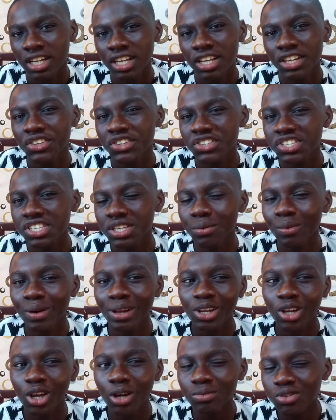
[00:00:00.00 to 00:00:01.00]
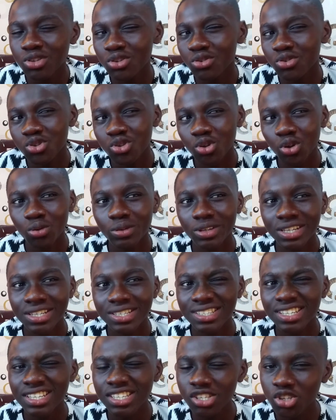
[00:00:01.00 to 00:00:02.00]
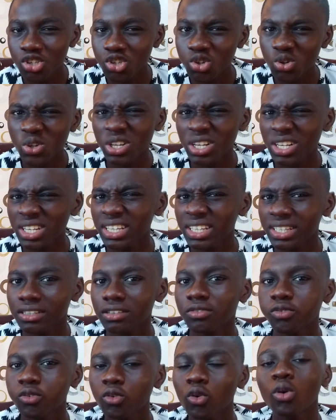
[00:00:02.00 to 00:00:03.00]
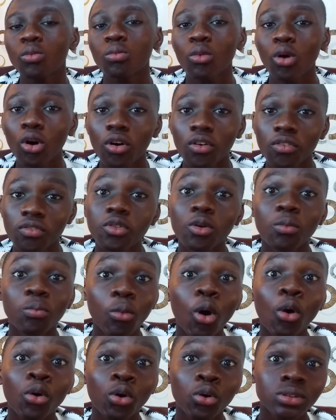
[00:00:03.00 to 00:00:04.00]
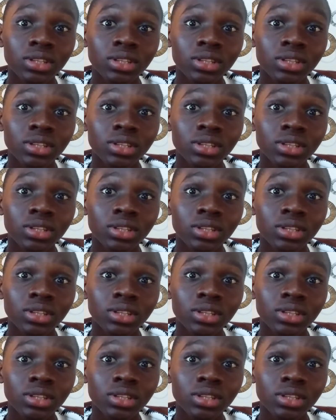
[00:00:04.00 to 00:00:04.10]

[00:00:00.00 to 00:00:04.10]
You see, when it comes to stories, this is usually in the form of the moral